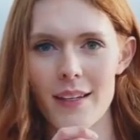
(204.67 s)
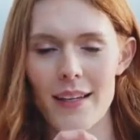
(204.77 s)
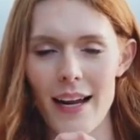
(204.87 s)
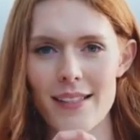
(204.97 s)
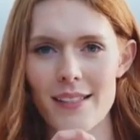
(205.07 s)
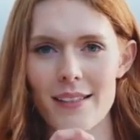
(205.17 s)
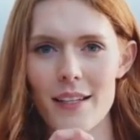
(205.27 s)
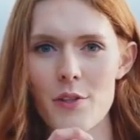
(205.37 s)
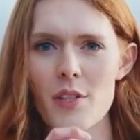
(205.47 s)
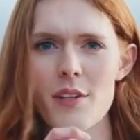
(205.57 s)
Nice.
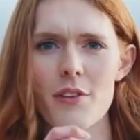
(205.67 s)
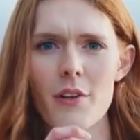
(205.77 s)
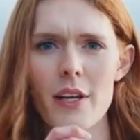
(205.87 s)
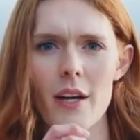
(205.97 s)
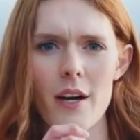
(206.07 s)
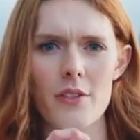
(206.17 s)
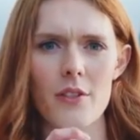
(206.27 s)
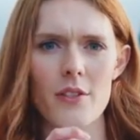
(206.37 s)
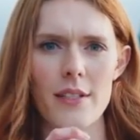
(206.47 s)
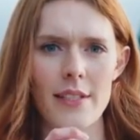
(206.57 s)
Can you see if there are any
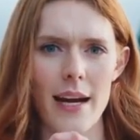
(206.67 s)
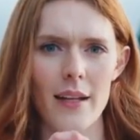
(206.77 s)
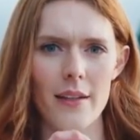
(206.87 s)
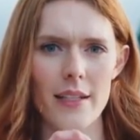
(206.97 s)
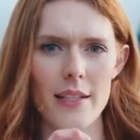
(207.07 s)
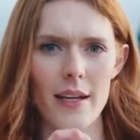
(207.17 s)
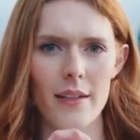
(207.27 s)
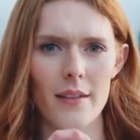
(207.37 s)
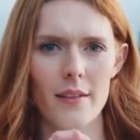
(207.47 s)
concerts in Seattle on that day?